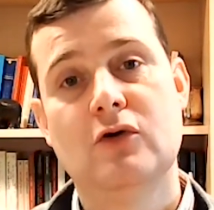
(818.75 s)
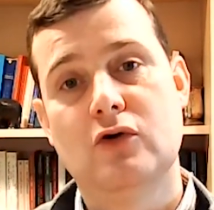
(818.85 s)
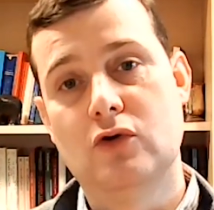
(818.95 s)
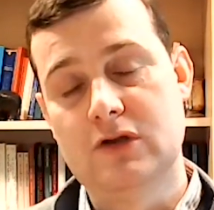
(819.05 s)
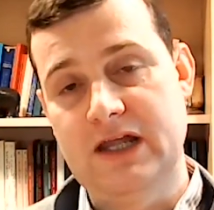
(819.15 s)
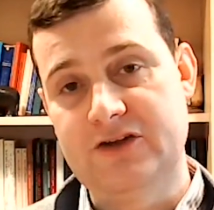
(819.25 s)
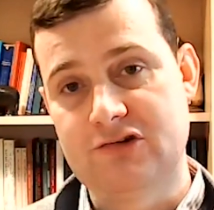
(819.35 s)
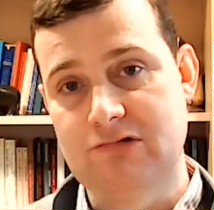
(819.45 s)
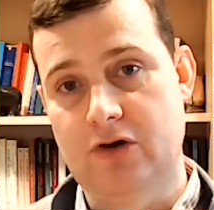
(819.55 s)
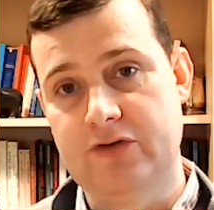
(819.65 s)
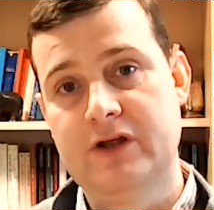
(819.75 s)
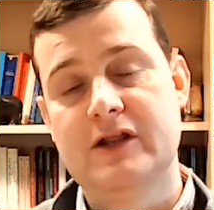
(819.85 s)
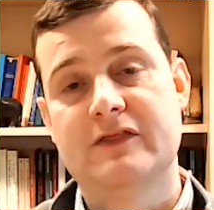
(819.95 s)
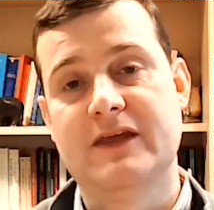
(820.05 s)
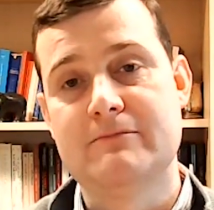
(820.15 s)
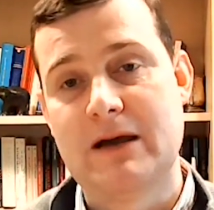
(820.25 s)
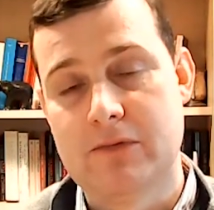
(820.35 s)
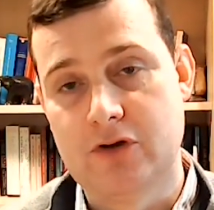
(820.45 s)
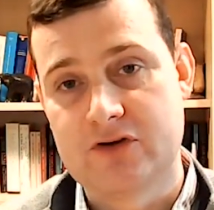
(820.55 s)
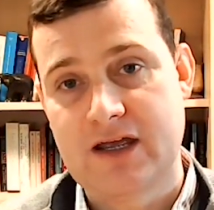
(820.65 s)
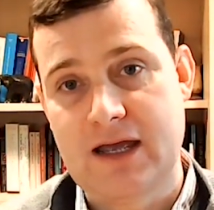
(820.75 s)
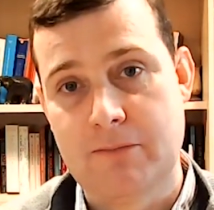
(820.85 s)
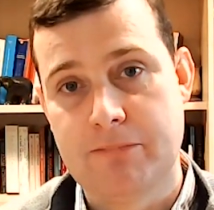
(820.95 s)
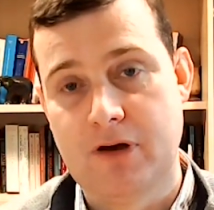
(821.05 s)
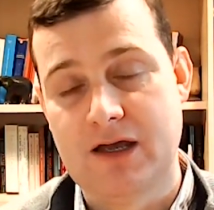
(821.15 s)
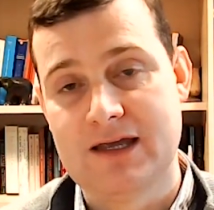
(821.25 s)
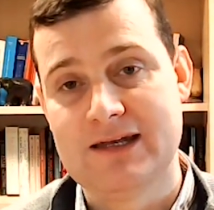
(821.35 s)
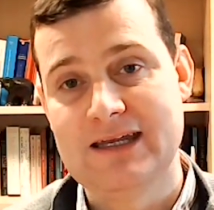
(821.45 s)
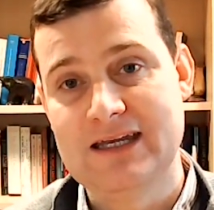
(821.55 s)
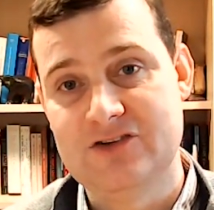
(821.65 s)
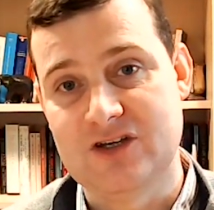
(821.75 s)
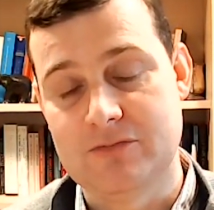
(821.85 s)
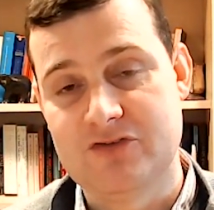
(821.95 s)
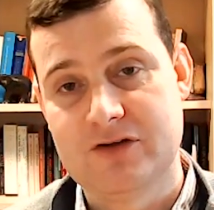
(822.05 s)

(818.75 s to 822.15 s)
or later on the Mamluk Empire in Egypt.